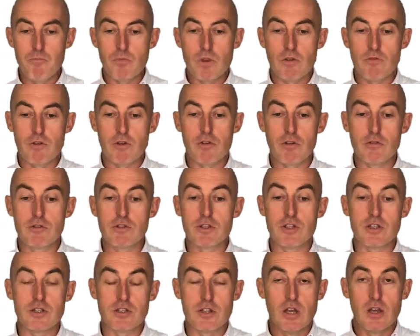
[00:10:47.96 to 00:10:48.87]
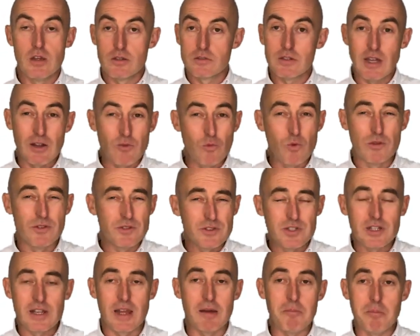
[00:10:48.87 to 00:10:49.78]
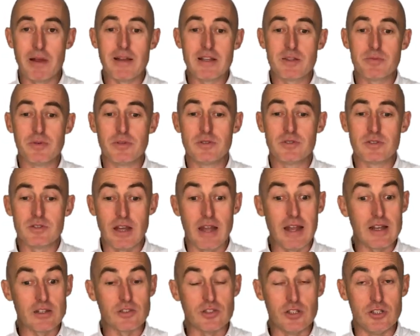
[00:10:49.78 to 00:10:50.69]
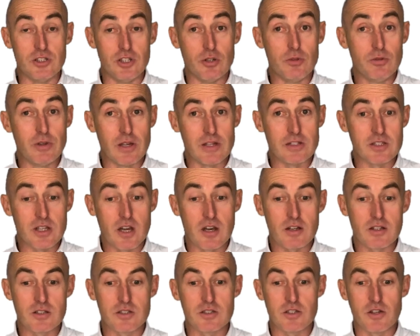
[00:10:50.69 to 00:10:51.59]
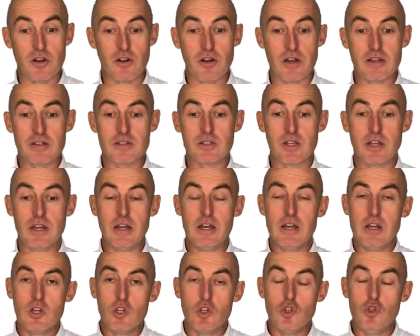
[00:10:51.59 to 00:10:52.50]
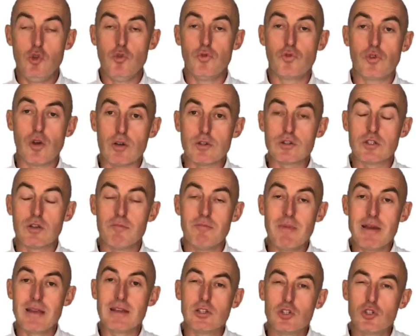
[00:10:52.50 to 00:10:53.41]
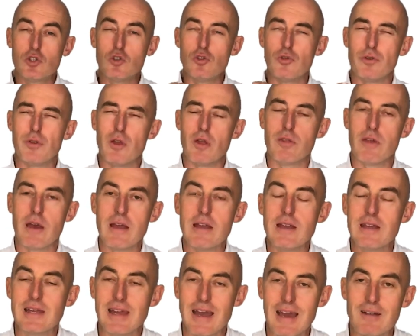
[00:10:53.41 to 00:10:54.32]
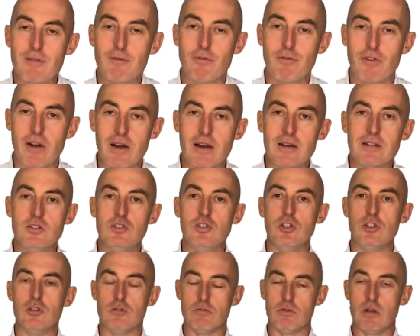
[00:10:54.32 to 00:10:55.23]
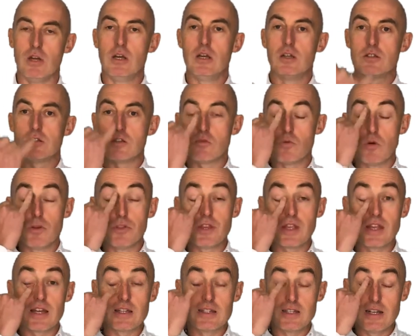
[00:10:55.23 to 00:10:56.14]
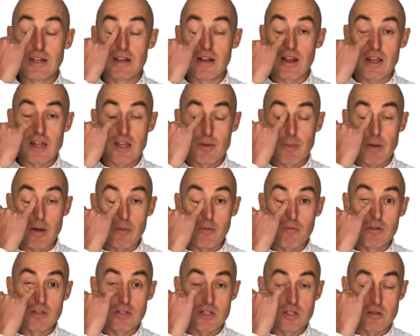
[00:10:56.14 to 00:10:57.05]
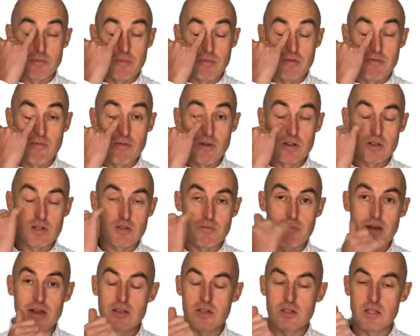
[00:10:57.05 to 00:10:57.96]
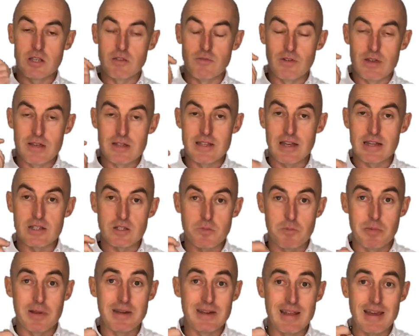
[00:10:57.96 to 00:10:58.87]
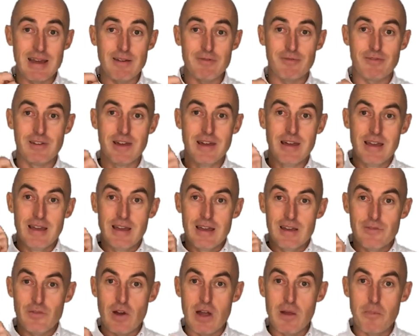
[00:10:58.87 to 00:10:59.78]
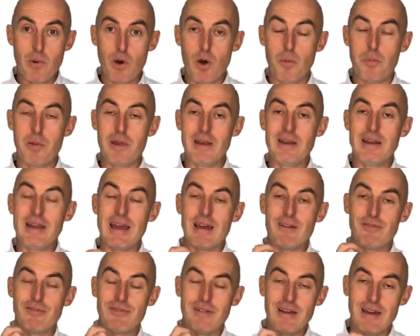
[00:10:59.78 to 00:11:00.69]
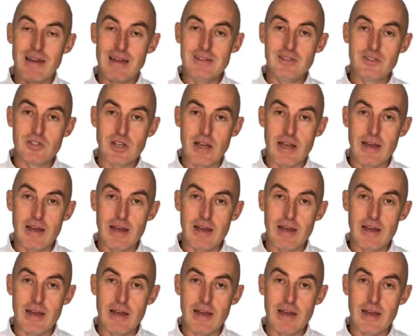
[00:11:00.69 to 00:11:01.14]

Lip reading: Recruiters, they want to get placements. They actually do. They're targeted on it. You've got to make sure that they can find you. So one thing I didn't like about Marissa Mayer's CV is that's a PDF. If I put a PDF into